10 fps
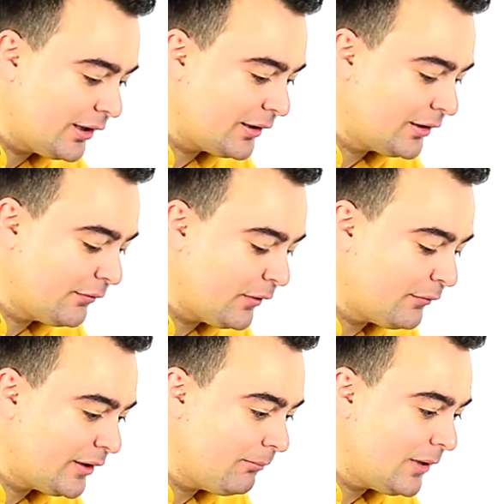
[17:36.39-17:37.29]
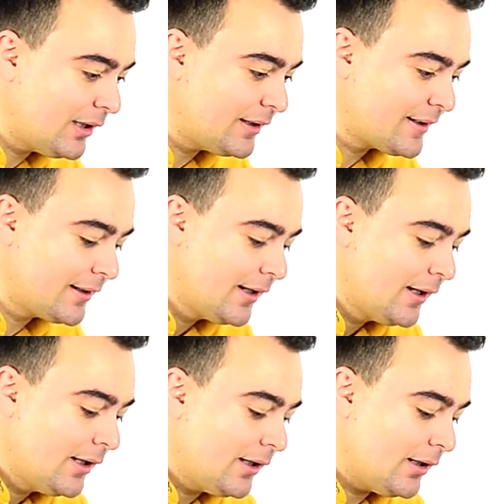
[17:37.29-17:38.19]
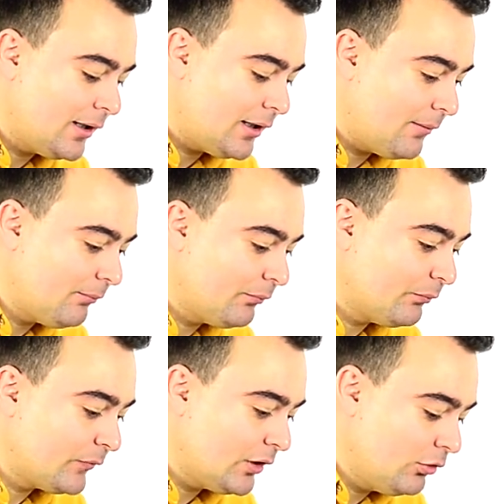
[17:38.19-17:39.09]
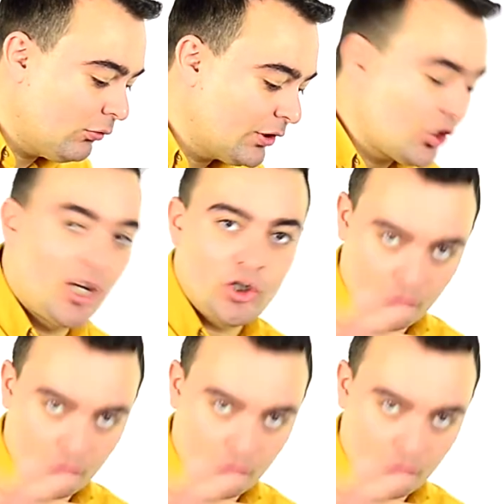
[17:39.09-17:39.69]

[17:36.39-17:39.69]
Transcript: In the 15 minutes you will charge.